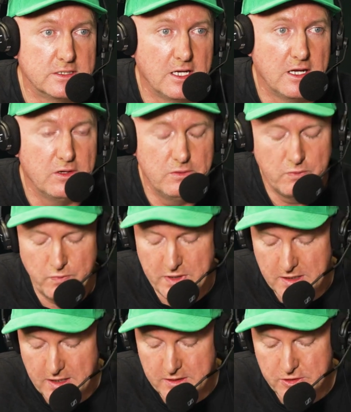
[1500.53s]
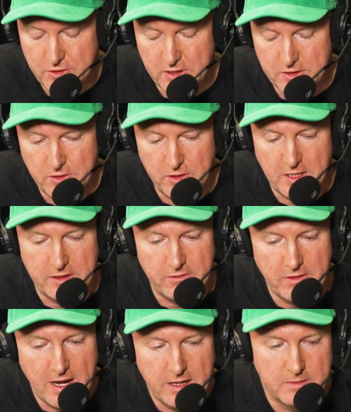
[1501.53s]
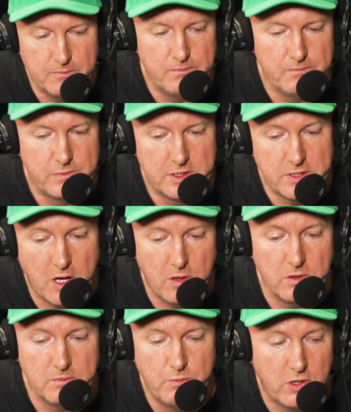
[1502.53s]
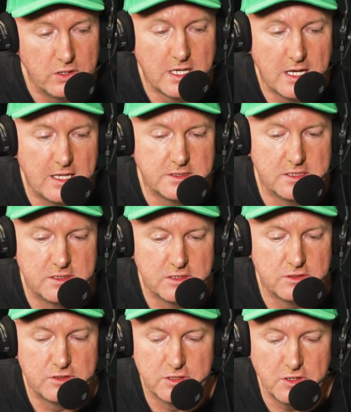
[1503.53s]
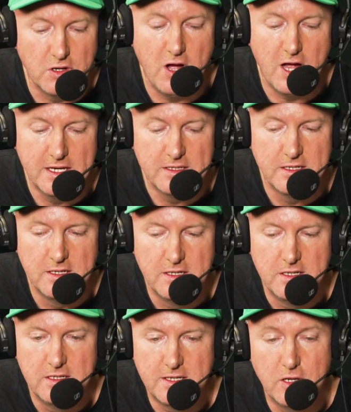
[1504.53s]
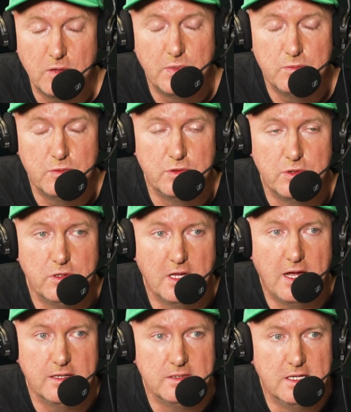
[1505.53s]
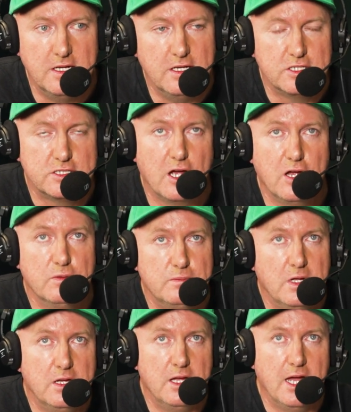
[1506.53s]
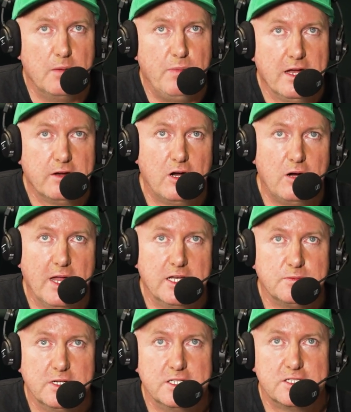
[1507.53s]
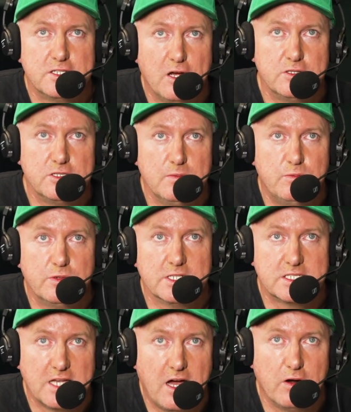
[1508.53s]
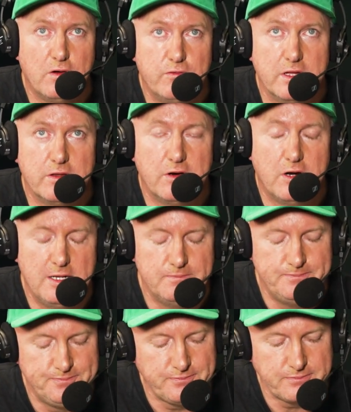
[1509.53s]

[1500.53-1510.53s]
So we need to try and turn that around, and this whole podcast is, designed to help people do that. So a bankroll management is so simple to start off with, right?